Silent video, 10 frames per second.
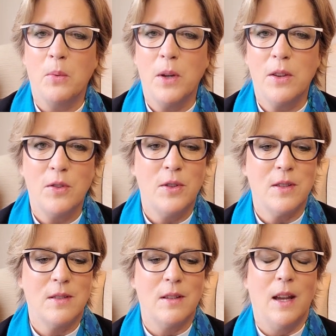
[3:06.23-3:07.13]
with
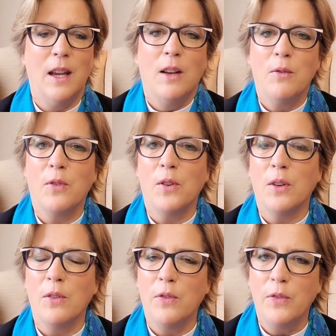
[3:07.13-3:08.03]
just a handful
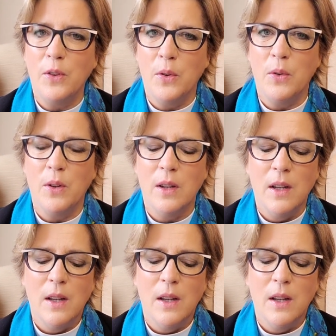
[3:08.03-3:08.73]
of food.